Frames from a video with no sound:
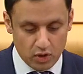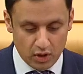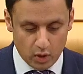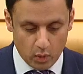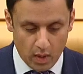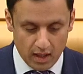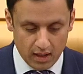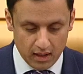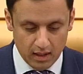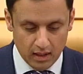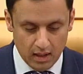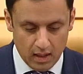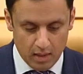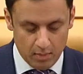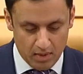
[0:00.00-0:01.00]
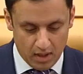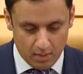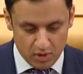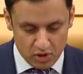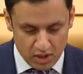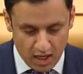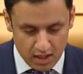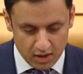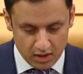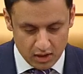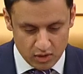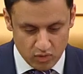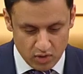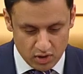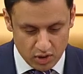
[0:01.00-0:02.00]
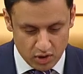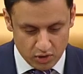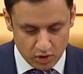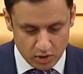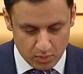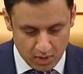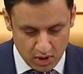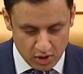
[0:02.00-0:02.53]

to the inquiry, be that be charities, researchers,